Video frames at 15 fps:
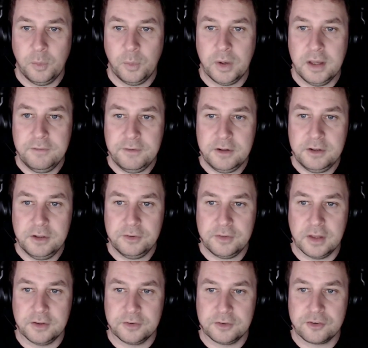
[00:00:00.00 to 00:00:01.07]
We even use
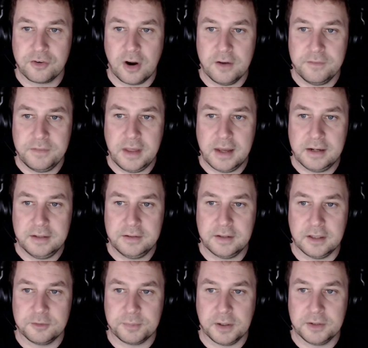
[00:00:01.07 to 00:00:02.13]
this to drive the
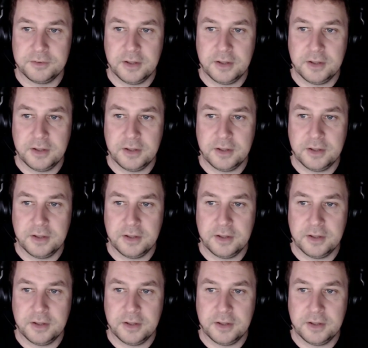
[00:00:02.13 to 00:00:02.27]
LEDs by